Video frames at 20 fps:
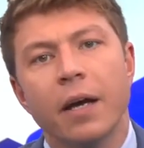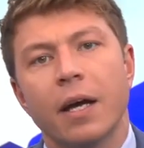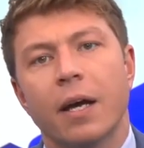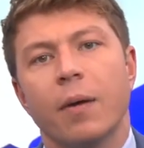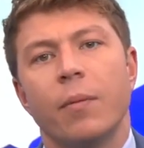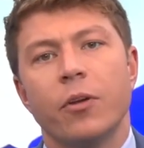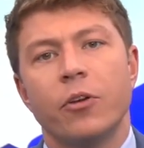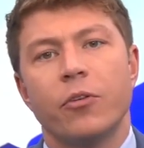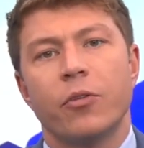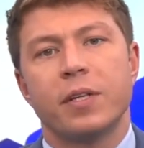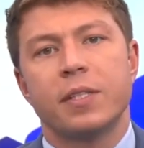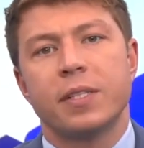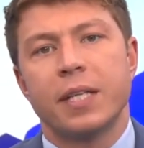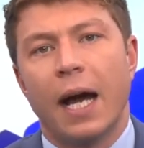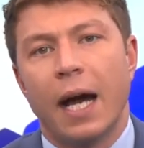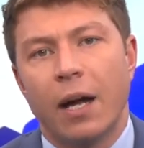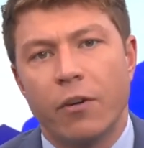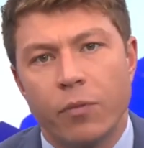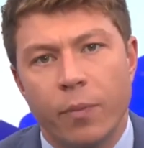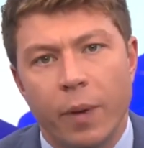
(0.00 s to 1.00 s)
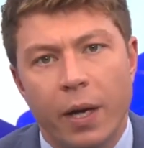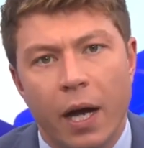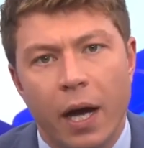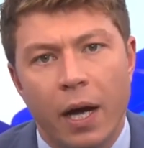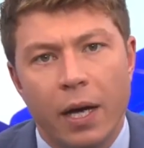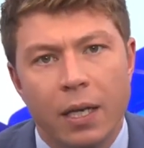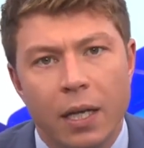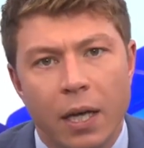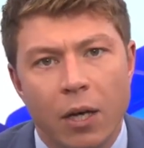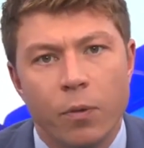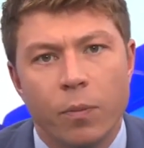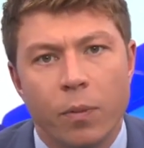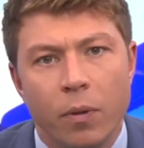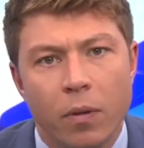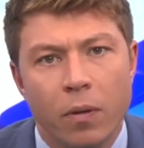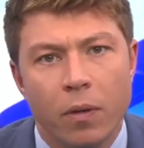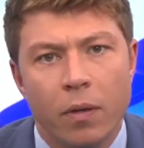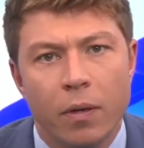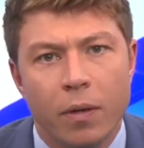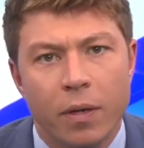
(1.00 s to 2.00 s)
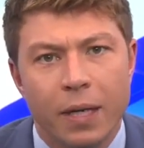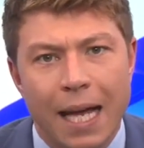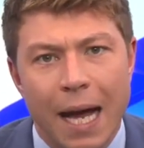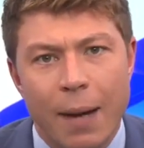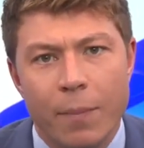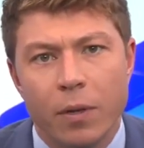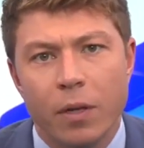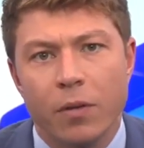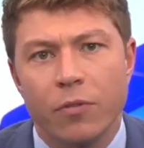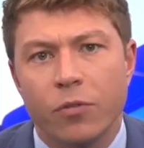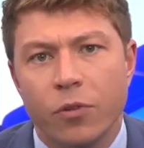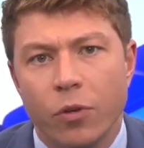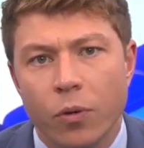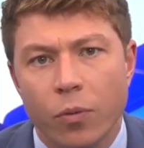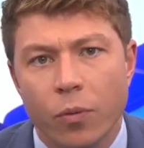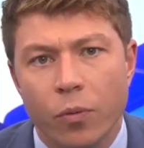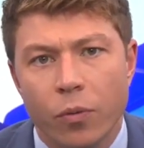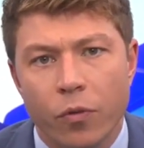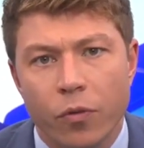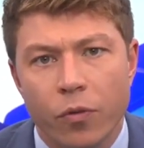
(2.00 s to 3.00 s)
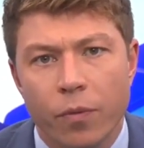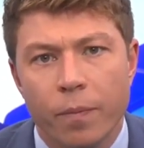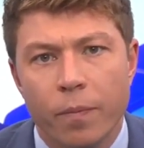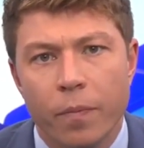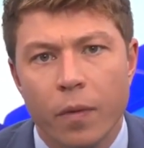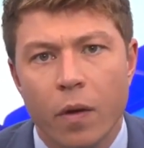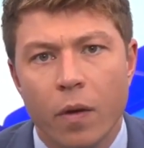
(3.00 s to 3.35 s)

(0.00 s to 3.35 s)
come under attack from a global gabble of ghouls.